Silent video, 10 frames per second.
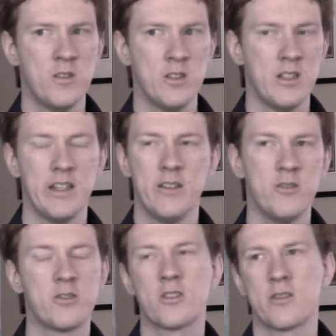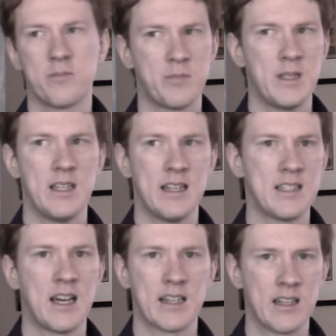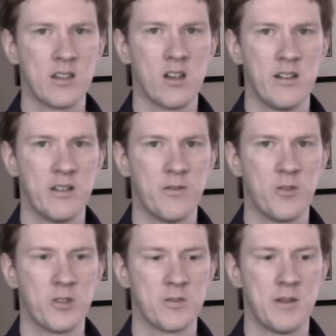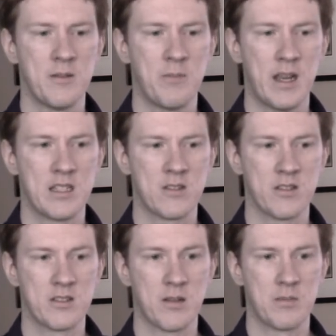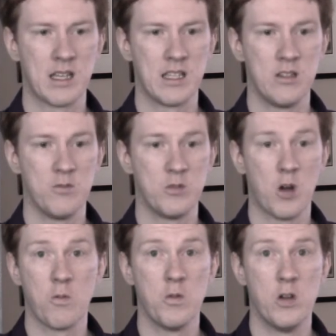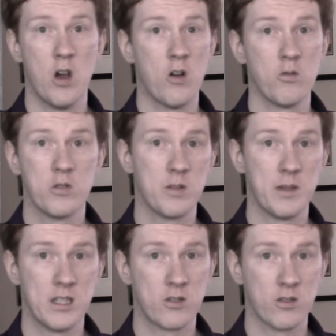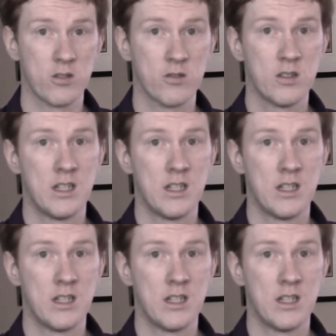You shouldn't be attacking law enforcement based on something you don't know to be true.